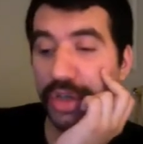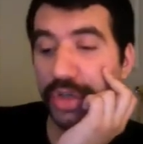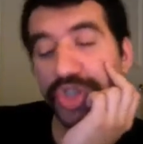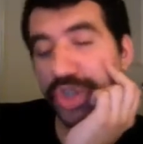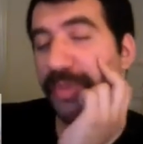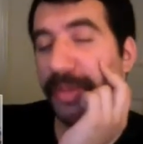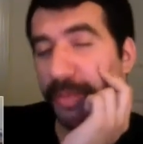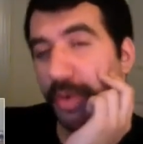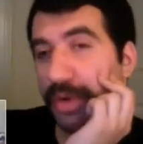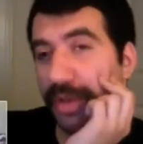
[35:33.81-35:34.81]
you should be
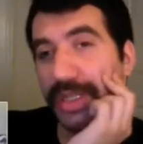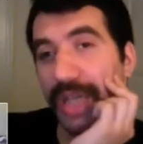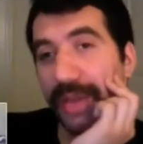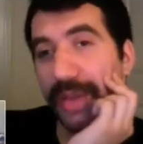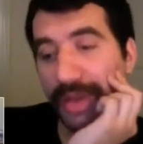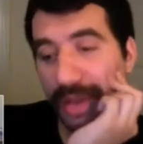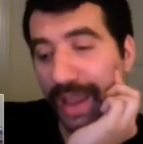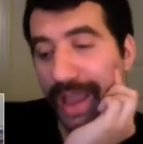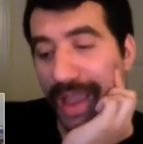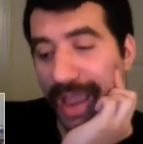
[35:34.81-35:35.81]
bored all the time,
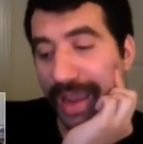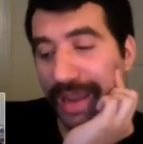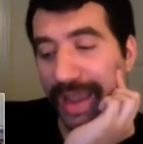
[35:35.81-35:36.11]
and